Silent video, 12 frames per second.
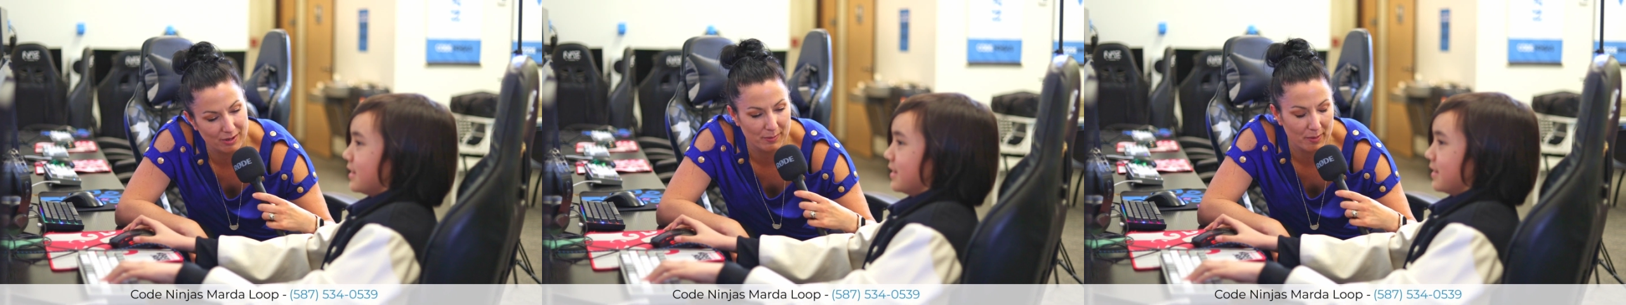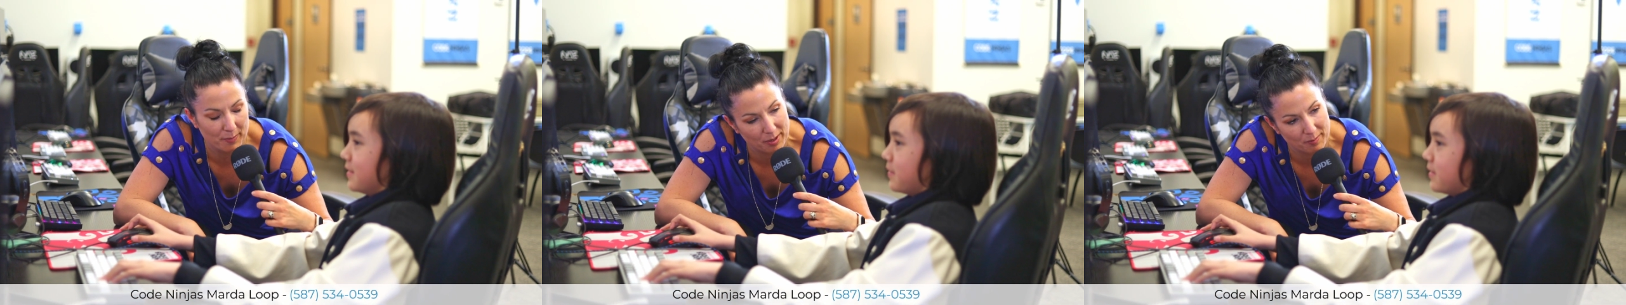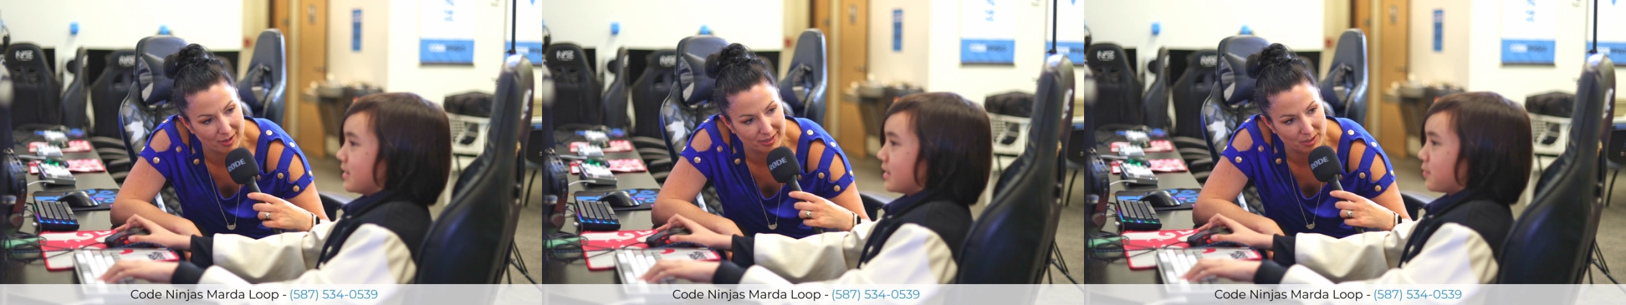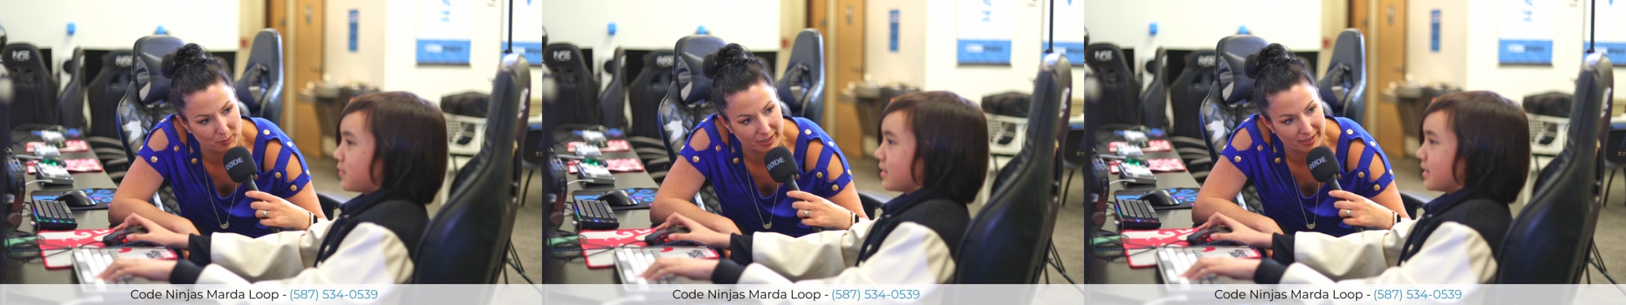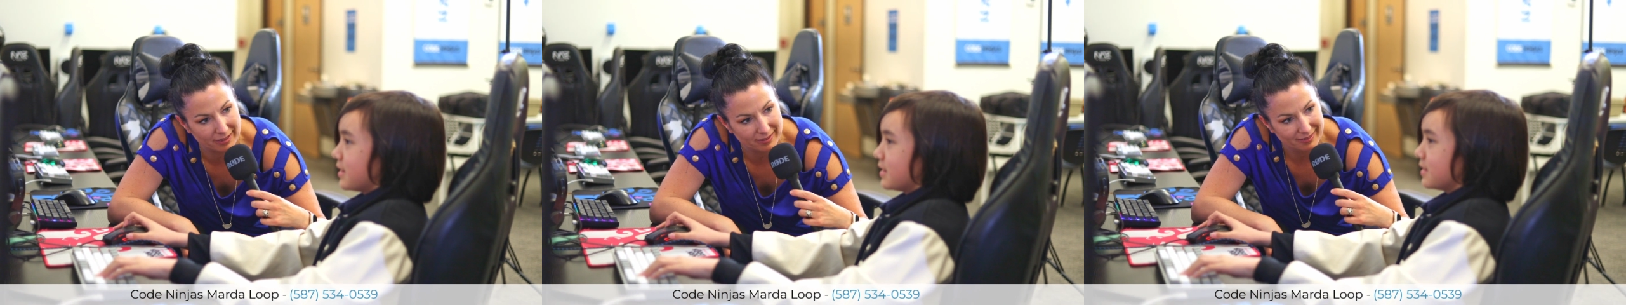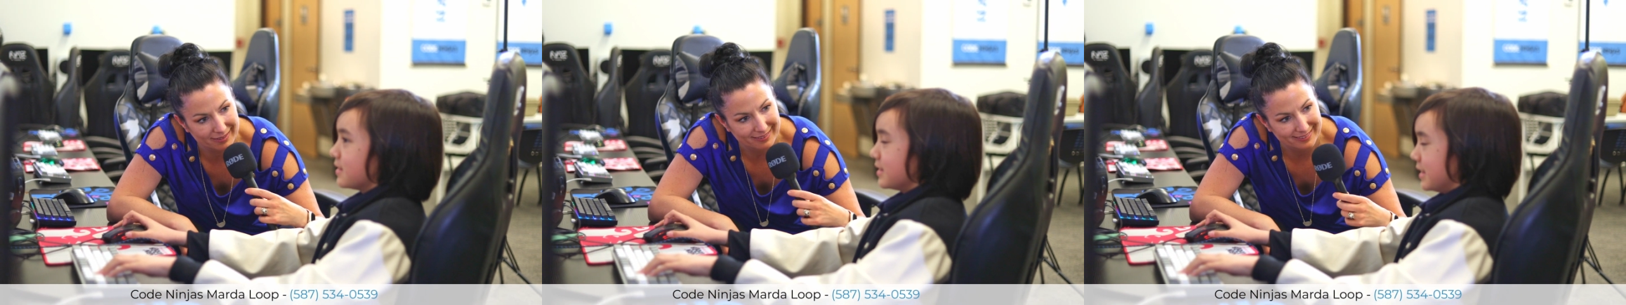Speaker 1: Well, oh, well, better marks is pretty
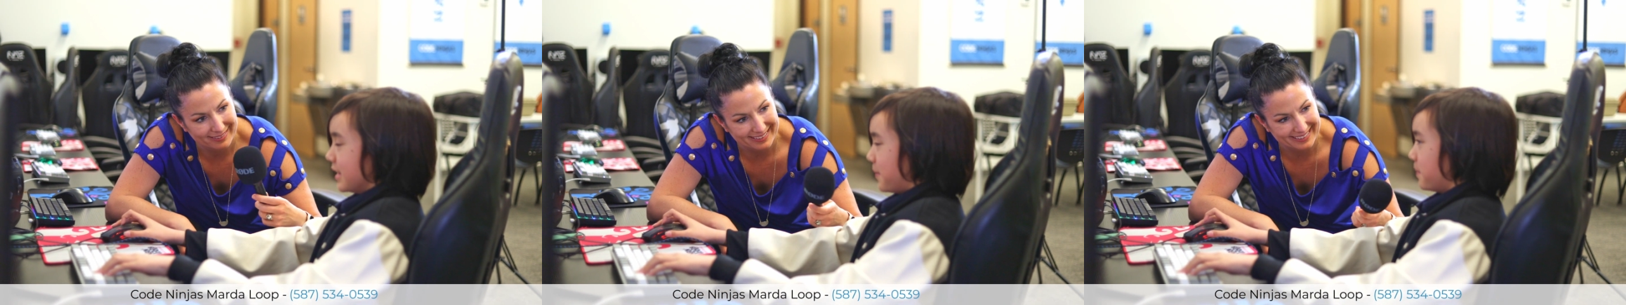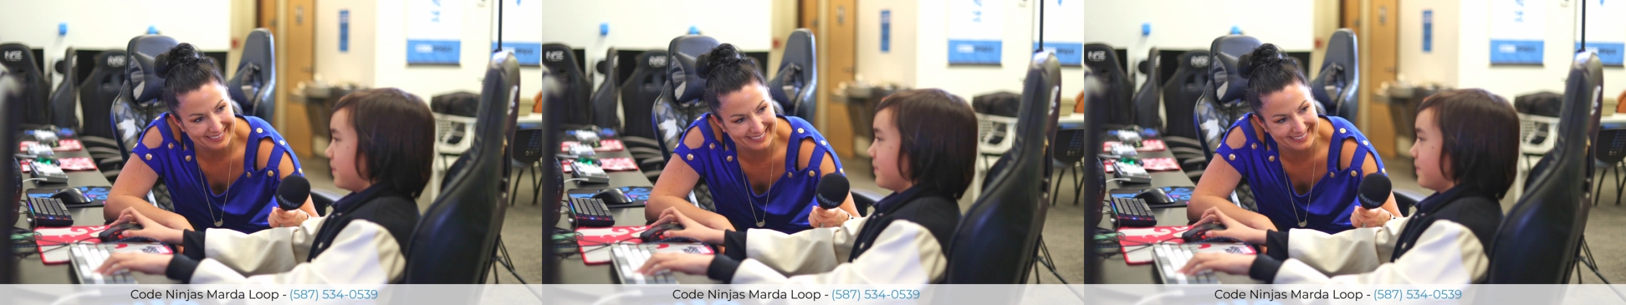good. Yep